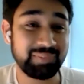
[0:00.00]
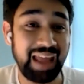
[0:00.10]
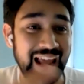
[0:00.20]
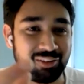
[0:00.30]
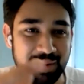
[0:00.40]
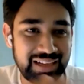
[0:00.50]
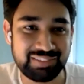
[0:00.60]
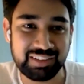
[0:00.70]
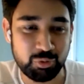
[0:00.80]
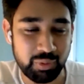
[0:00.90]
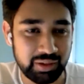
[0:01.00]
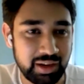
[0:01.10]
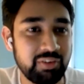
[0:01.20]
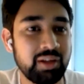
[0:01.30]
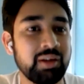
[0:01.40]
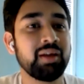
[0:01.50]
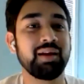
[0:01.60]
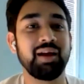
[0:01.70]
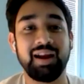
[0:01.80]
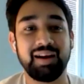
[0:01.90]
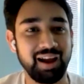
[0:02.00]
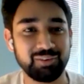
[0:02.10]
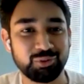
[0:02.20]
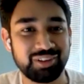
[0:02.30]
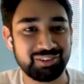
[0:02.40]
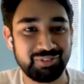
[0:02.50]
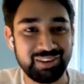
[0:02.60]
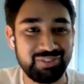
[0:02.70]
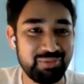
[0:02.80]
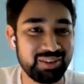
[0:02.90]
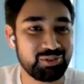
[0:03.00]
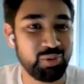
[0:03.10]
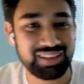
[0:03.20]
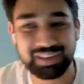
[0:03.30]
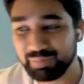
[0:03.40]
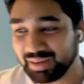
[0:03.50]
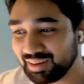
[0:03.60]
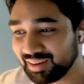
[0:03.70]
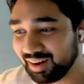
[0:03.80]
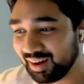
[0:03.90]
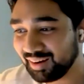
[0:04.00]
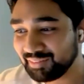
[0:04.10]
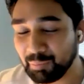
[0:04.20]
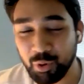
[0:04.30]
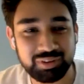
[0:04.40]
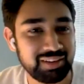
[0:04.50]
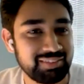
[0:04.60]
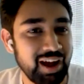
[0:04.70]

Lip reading: tax breaks that you were given. And I know there's a very famous UNDP report that's